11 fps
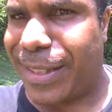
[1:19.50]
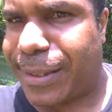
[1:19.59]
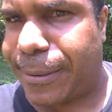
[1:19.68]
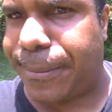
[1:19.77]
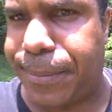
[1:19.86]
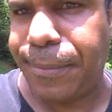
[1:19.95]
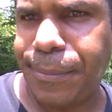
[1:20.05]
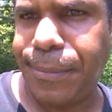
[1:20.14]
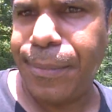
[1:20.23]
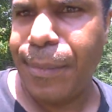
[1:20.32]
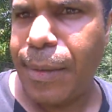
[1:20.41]
this.
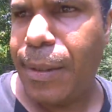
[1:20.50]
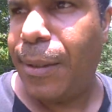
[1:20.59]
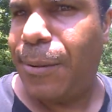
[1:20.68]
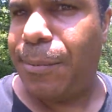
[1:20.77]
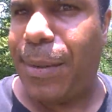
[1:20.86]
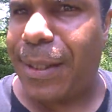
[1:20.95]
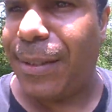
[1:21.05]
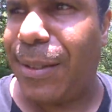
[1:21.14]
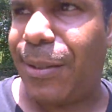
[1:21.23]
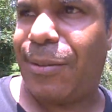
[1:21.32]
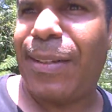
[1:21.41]
But,
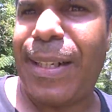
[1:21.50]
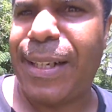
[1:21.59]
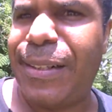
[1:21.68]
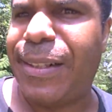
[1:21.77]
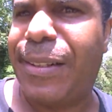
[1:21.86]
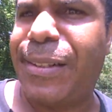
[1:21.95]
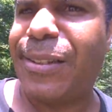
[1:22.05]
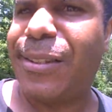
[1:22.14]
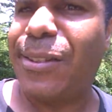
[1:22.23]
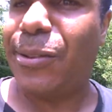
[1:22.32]
you know, I had nothing else to